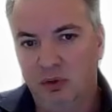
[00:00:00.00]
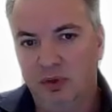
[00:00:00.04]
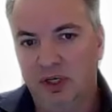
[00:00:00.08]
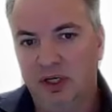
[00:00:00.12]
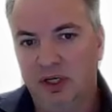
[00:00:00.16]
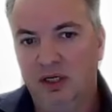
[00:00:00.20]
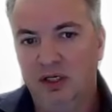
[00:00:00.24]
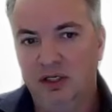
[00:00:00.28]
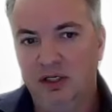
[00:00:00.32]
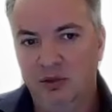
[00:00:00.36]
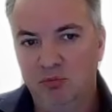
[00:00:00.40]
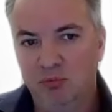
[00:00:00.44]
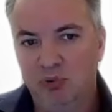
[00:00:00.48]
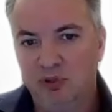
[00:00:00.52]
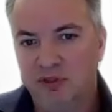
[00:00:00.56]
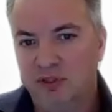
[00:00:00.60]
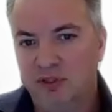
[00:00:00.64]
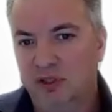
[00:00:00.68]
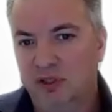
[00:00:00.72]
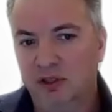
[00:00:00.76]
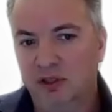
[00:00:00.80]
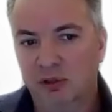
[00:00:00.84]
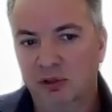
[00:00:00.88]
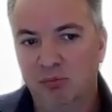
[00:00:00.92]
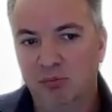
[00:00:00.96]
hitting
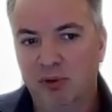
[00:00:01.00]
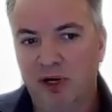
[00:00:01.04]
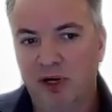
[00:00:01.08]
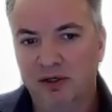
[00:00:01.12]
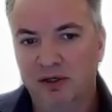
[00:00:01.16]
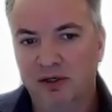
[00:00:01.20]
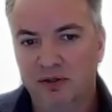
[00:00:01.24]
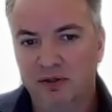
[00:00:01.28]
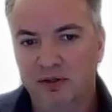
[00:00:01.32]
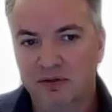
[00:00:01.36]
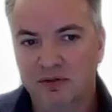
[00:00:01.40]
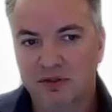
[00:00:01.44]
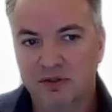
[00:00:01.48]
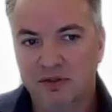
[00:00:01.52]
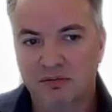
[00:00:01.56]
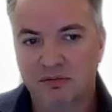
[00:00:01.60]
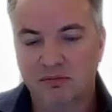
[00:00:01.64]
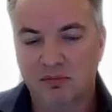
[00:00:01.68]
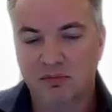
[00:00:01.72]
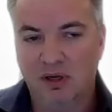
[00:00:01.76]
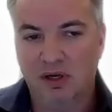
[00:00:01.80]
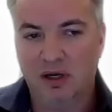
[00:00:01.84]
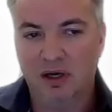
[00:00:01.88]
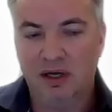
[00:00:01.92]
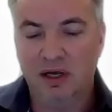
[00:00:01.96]
particular
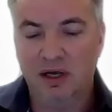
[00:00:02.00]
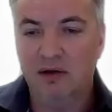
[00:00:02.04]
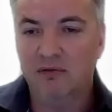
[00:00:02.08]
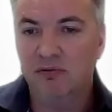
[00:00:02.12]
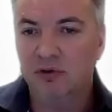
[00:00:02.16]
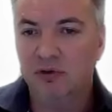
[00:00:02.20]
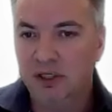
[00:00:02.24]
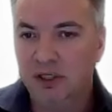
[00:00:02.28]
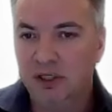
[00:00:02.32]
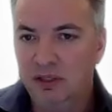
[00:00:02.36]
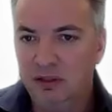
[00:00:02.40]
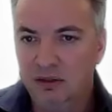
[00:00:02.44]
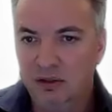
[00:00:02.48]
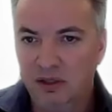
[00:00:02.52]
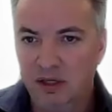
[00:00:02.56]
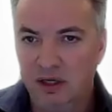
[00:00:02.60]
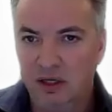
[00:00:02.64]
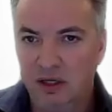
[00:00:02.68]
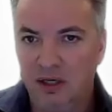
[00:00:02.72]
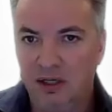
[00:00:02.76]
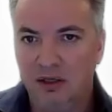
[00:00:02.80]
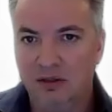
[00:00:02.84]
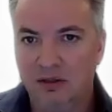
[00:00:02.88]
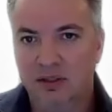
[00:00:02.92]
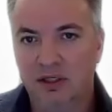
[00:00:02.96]
buckets heavily
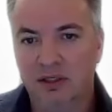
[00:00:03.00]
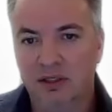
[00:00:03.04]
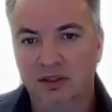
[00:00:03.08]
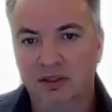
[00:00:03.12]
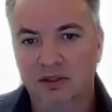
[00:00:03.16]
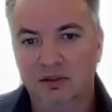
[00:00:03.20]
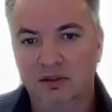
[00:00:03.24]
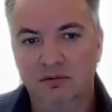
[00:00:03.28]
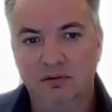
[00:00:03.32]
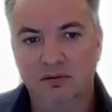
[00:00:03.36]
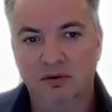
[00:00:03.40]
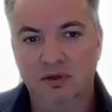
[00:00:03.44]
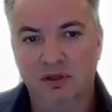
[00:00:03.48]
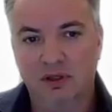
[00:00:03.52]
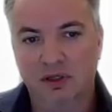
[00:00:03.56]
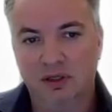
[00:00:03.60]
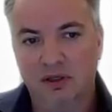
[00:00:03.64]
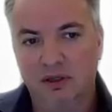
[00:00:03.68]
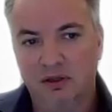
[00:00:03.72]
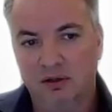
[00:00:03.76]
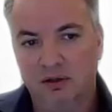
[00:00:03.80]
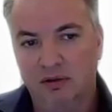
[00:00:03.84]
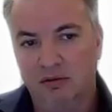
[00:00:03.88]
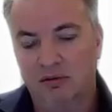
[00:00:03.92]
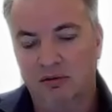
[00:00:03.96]
and getting
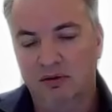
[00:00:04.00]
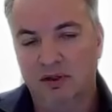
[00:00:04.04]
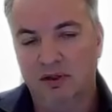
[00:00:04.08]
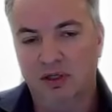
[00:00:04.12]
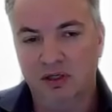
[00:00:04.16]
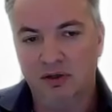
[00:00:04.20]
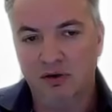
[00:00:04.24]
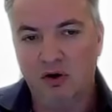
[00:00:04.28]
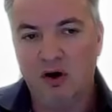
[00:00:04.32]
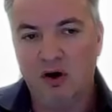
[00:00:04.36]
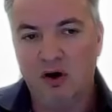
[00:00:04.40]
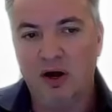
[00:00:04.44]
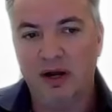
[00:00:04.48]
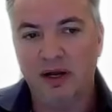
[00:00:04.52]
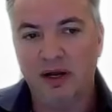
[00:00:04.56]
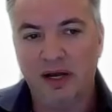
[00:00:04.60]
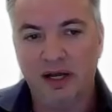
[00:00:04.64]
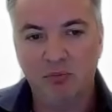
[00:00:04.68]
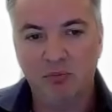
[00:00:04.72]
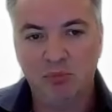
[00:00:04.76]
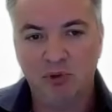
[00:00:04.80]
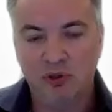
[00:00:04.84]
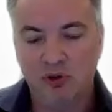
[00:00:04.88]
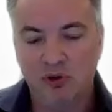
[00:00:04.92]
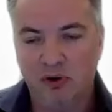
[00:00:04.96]

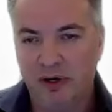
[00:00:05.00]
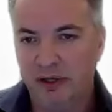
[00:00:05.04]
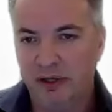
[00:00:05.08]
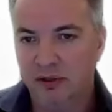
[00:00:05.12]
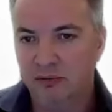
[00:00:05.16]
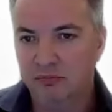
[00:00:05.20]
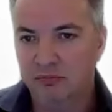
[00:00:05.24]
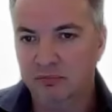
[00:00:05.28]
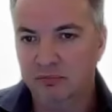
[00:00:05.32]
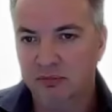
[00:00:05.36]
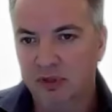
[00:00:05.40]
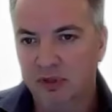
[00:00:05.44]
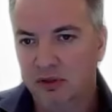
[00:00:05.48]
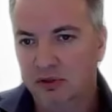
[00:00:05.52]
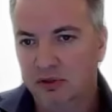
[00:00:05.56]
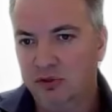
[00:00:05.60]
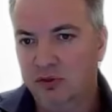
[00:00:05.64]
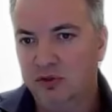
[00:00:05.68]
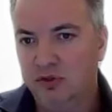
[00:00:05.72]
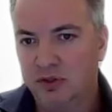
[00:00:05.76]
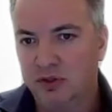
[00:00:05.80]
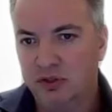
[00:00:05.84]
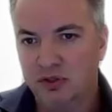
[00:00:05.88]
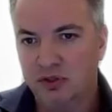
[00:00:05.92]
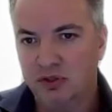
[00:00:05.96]
high API
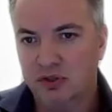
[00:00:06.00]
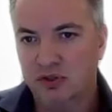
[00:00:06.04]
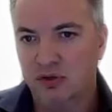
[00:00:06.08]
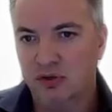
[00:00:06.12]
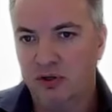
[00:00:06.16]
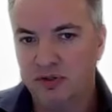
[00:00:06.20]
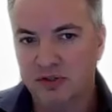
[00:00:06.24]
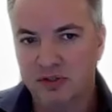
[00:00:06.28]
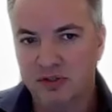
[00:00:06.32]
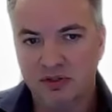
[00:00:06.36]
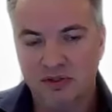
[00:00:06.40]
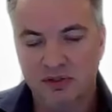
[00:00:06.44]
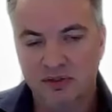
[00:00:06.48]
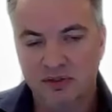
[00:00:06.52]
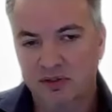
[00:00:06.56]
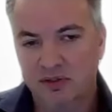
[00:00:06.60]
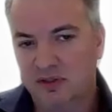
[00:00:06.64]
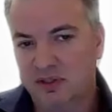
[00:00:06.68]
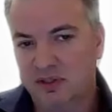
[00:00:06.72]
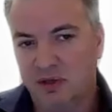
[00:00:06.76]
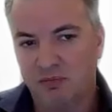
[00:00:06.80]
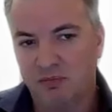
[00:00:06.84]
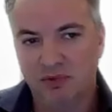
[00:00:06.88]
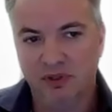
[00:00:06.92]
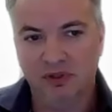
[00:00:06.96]
usage costs. This
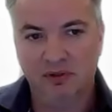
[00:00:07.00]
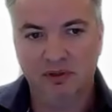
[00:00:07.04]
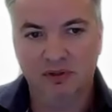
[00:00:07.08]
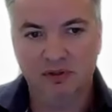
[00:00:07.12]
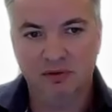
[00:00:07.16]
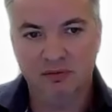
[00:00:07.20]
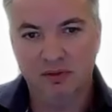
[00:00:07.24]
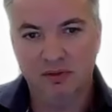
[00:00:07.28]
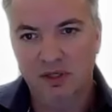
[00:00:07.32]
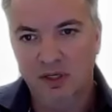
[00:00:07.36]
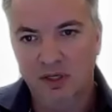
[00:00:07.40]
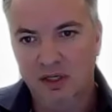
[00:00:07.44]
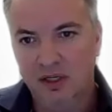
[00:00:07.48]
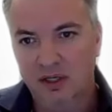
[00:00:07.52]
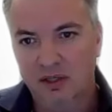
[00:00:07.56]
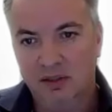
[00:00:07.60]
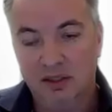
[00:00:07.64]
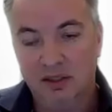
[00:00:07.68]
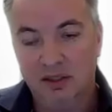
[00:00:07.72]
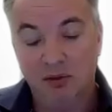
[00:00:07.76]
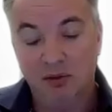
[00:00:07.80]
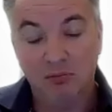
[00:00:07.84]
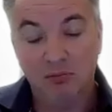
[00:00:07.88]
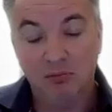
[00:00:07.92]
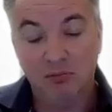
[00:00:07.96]
is something
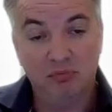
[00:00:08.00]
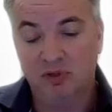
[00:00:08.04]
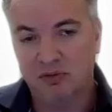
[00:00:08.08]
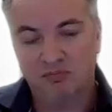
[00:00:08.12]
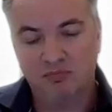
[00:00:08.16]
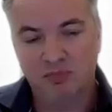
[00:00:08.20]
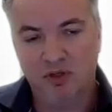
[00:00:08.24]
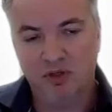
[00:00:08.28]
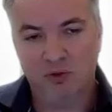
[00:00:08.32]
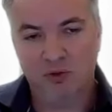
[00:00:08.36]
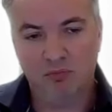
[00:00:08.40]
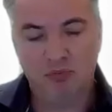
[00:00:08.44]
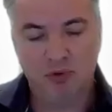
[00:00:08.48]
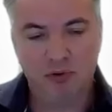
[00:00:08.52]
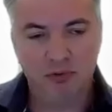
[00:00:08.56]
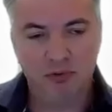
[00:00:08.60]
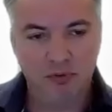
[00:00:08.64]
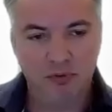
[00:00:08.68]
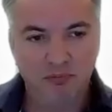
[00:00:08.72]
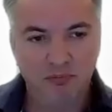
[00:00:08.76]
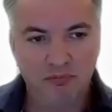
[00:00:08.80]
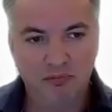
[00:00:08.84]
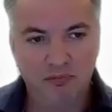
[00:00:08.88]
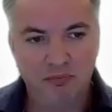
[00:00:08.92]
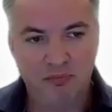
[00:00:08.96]
that's
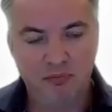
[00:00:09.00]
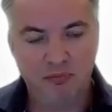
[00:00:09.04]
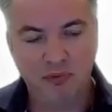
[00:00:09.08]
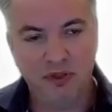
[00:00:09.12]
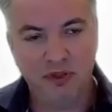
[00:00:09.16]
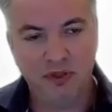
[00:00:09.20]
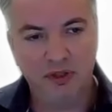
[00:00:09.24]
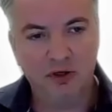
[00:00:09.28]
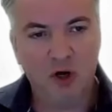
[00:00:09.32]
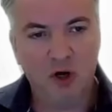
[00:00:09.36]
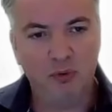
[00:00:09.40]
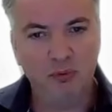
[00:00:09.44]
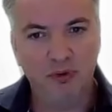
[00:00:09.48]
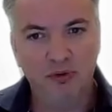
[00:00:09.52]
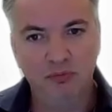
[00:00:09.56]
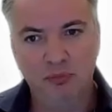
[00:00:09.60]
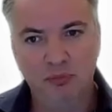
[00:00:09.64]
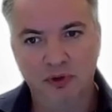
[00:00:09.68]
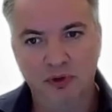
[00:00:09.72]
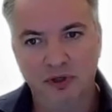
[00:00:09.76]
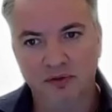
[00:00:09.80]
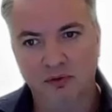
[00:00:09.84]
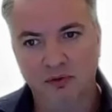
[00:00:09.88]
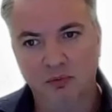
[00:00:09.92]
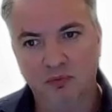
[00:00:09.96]
probably pretty common,
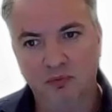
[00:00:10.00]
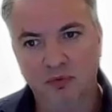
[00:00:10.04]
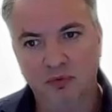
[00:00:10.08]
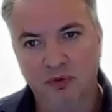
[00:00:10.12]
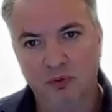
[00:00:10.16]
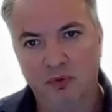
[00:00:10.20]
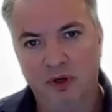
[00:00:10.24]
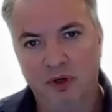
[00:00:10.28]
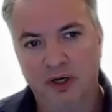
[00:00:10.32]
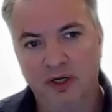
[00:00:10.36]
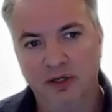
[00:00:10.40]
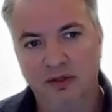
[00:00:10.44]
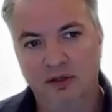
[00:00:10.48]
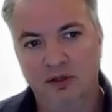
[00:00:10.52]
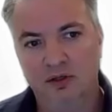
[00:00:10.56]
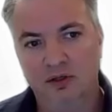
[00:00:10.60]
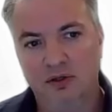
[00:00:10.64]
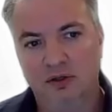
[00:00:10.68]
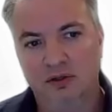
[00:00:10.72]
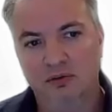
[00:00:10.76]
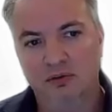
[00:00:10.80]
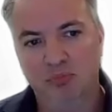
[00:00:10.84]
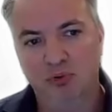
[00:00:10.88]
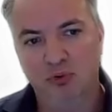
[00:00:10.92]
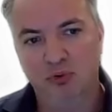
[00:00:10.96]
but the way that
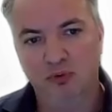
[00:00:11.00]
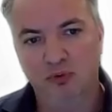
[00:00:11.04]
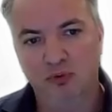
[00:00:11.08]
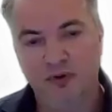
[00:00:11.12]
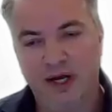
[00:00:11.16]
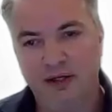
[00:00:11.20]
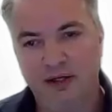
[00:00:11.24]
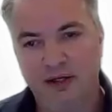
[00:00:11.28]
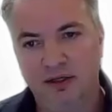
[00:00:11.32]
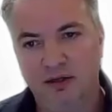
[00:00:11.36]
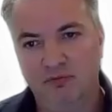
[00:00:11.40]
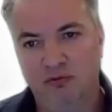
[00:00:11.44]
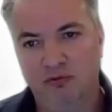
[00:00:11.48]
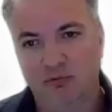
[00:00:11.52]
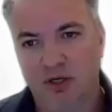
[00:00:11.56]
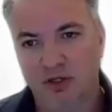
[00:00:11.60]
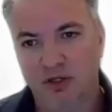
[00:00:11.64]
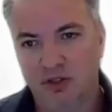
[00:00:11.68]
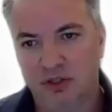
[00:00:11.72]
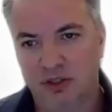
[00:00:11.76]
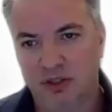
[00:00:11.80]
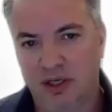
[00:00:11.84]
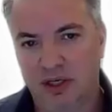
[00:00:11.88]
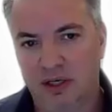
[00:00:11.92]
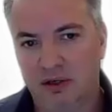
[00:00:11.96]
you can pull that
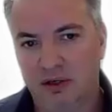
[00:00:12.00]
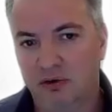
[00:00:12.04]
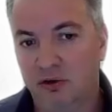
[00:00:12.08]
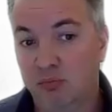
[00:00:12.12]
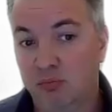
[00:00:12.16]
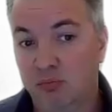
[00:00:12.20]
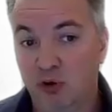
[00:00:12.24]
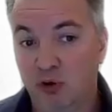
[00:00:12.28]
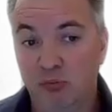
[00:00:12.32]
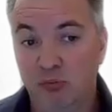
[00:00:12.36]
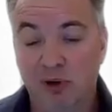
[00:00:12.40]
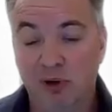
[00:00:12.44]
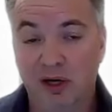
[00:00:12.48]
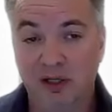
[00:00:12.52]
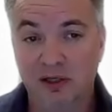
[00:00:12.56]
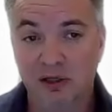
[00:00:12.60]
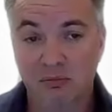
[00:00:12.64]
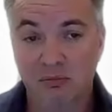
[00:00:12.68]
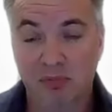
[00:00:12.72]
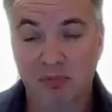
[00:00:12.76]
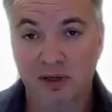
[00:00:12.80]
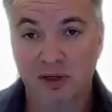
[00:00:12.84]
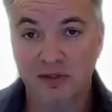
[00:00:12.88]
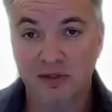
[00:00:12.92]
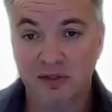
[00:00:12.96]
information out on a per
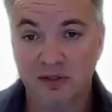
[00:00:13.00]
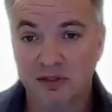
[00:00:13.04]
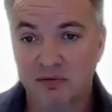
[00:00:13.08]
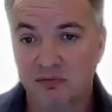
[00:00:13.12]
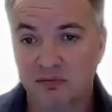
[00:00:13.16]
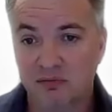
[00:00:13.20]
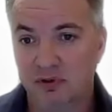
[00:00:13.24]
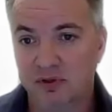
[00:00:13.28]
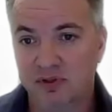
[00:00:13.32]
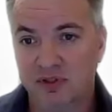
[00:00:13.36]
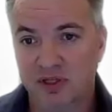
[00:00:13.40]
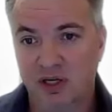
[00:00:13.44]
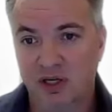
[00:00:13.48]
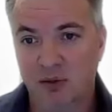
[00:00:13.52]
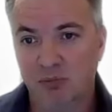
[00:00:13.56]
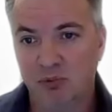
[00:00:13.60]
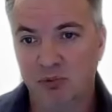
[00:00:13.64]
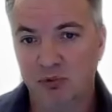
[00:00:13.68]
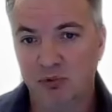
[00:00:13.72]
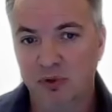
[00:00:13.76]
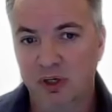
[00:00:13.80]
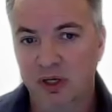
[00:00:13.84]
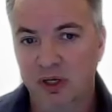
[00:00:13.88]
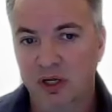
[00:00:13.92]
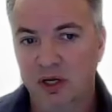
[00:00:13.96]
bucket basis, for
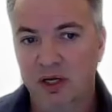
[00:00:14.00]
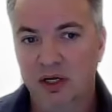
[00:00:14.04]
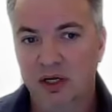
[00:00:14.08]
example,